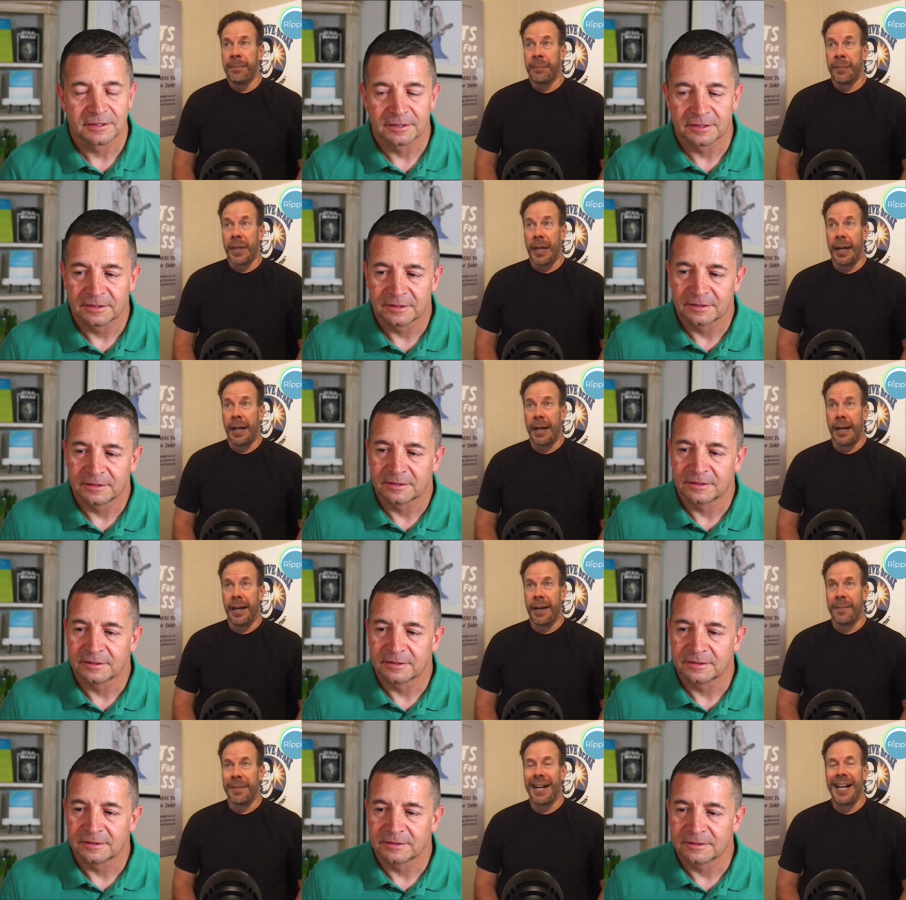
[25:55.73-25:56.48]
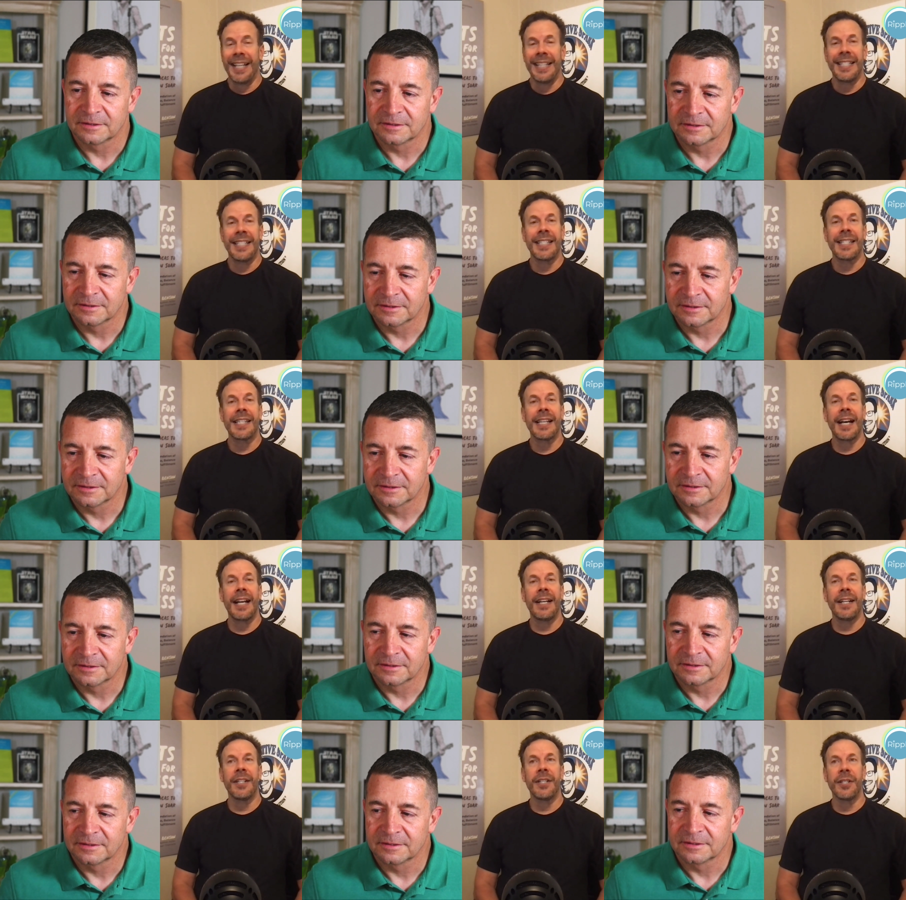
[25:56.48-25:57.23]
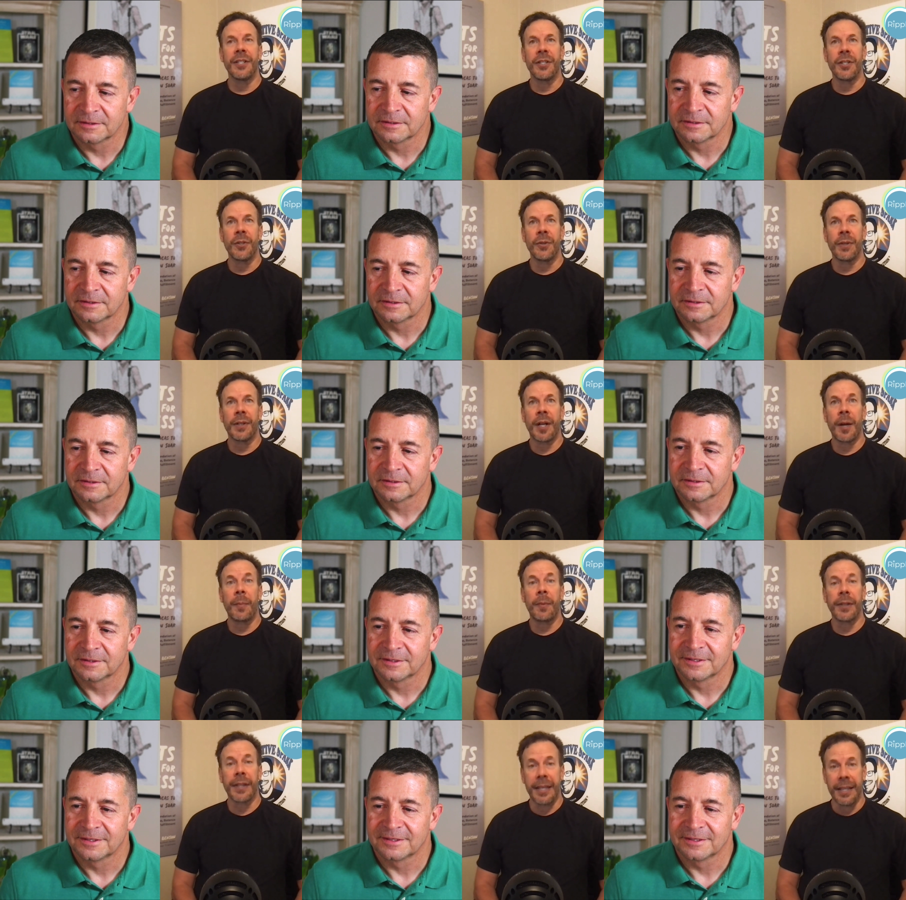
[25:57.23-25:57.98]
Speaker 1: um, I decided to do a
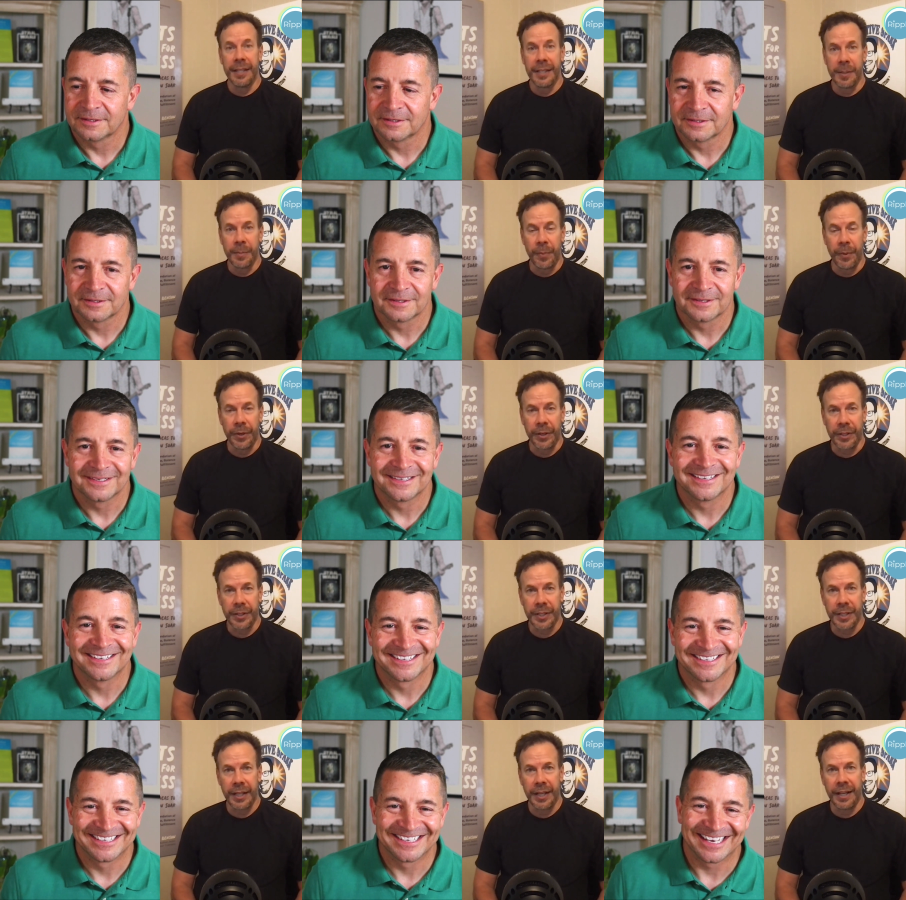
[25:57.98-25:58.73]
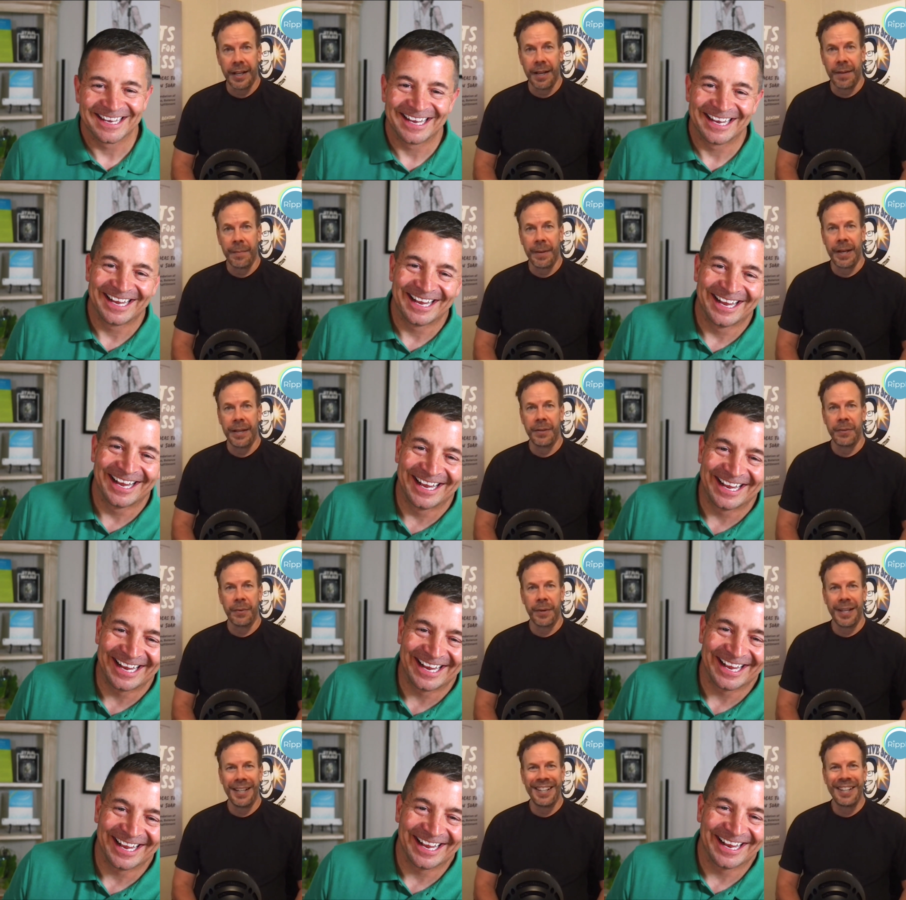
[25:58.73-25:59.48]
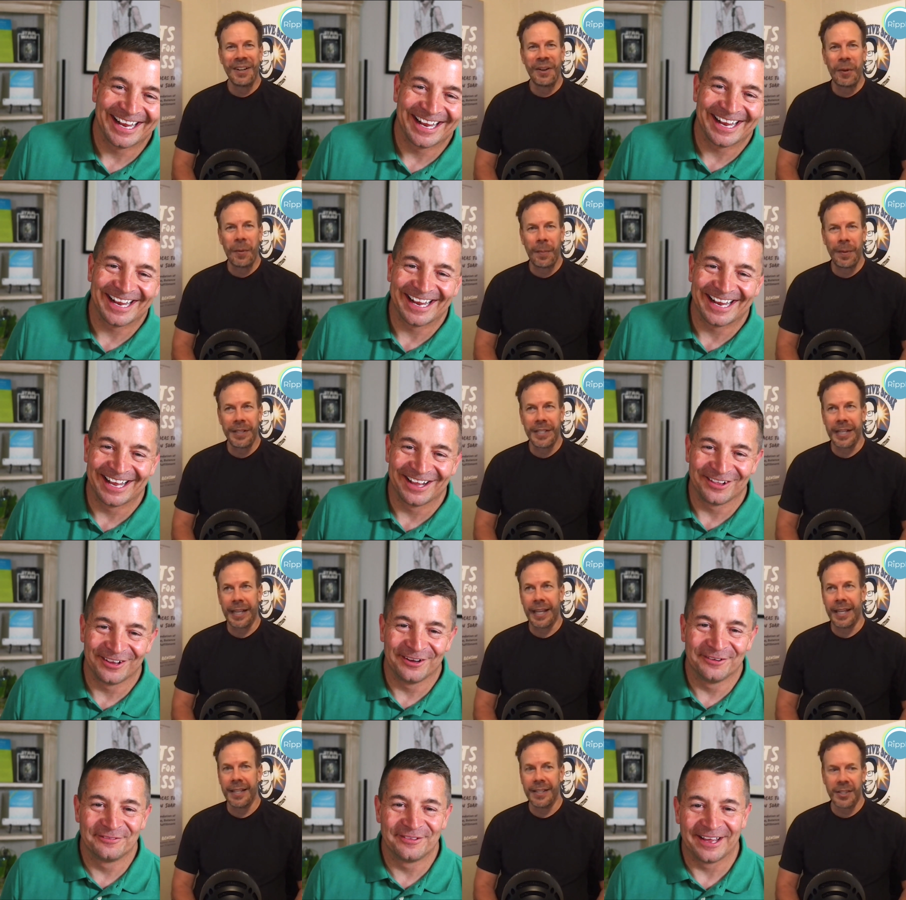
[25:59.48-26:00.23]
couple kids books. Um, I'd written a whole bunch I
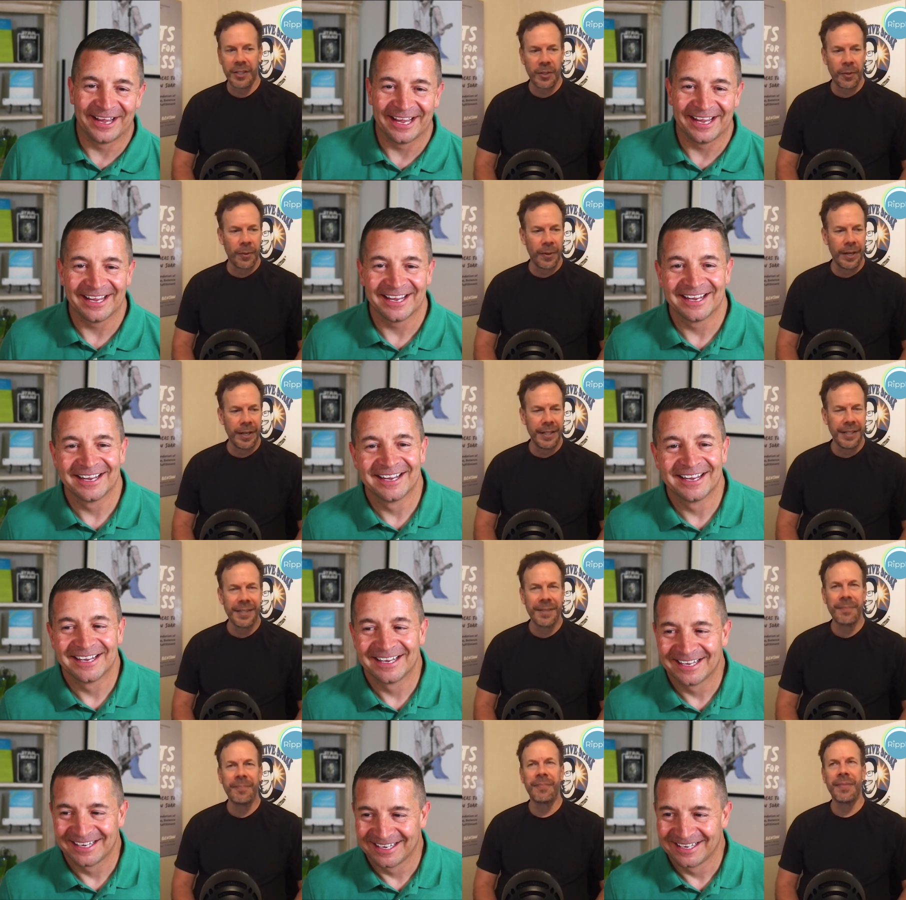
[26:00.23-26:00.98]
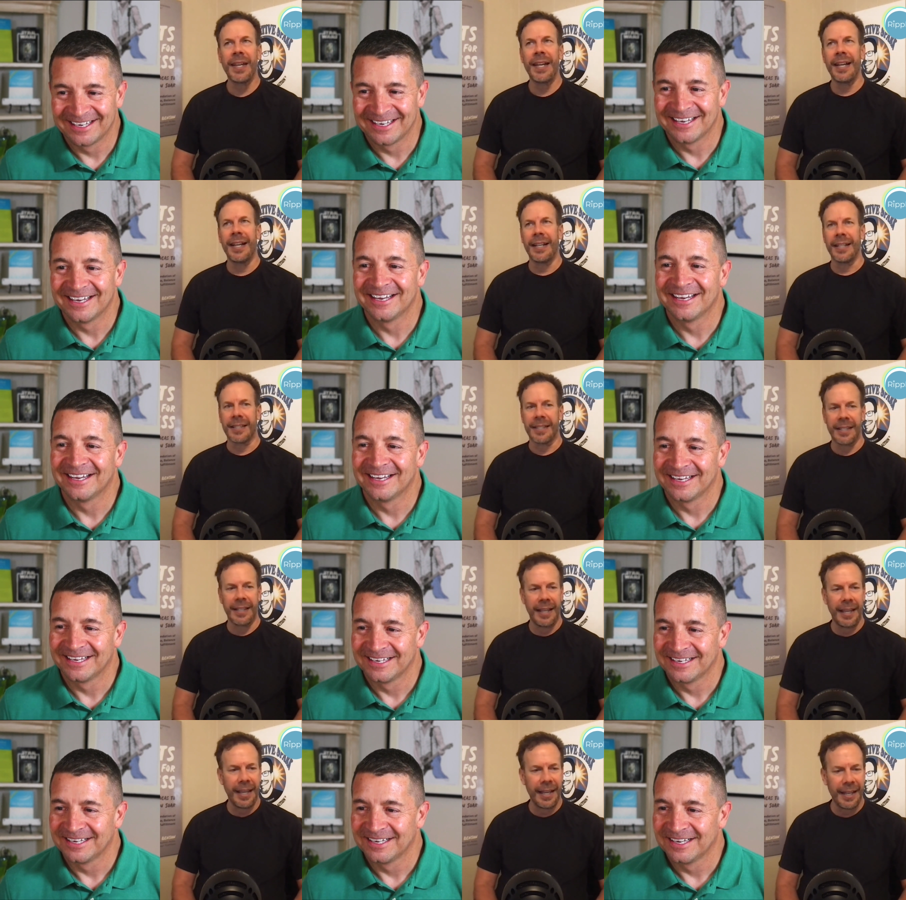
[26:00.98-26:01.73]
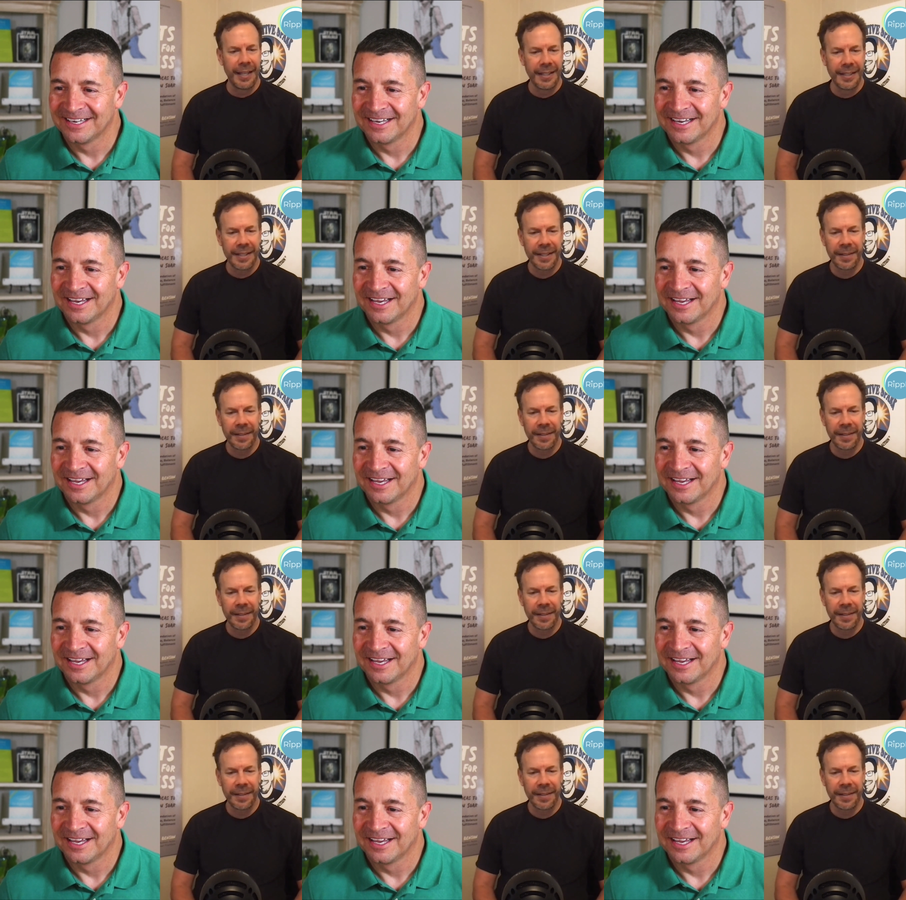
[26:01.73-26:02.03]
of kids stories. Thanks. And